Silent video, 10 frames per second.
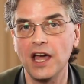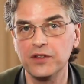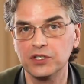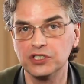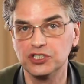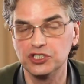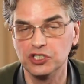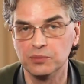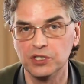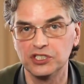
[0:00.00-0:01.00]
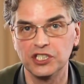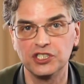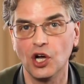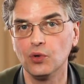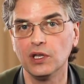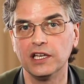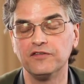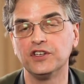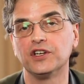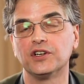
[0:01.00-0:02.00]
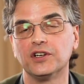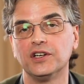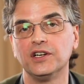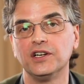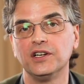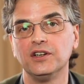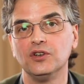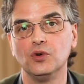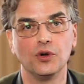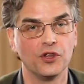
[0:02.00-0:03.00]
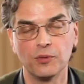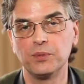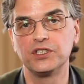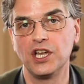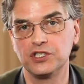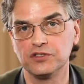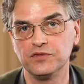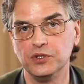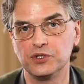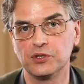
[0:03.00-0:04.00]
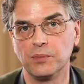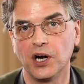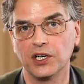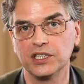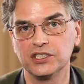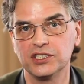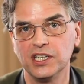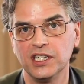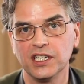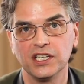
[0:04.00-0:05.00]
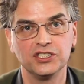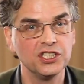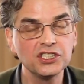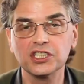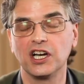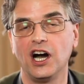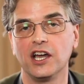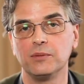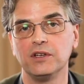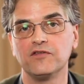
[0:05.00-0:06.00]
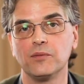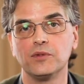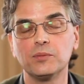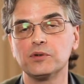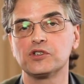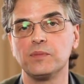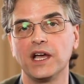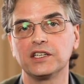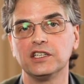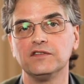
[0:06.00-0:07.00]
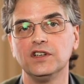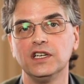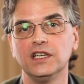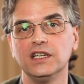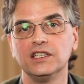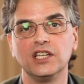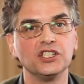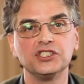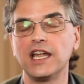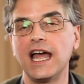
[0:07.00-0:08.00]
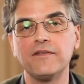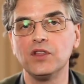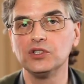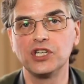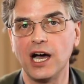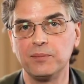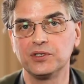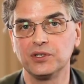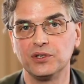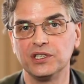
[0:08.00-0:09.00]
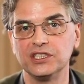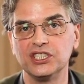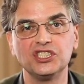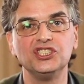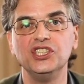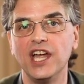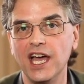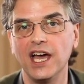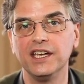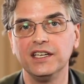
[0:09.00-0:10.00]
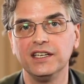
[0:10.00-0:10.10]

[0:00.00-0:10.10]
other consumers that don't live here, who are their potential future markets, because this economy, from their perspective, doesn't have those opportunities. It's dead.